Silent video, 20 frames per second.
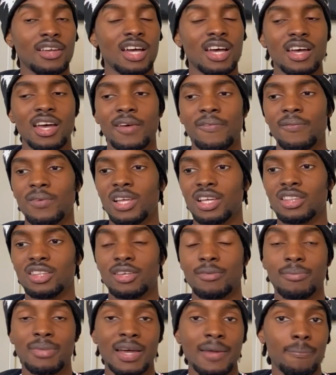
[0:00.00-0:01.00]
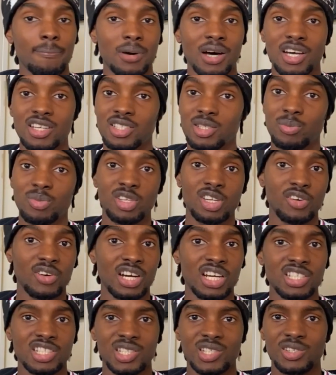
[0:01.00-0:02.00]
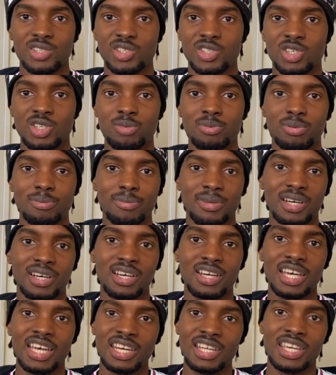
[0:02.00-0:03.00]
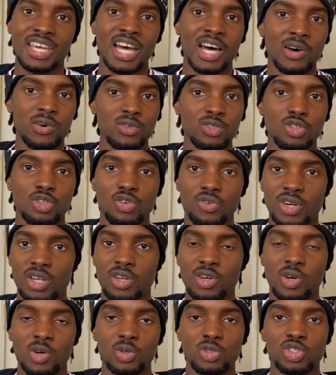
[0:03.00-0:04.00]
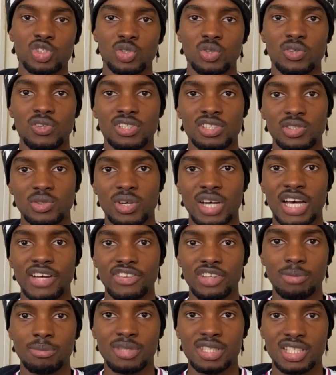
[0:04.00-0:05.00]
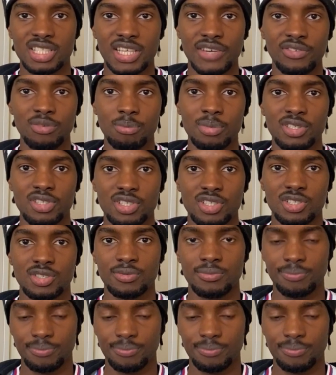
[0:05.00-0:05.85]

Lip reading: I feel like they might possibly crash out of Europe, but Eddie Howe is a great coach, so I still have them in seventh position.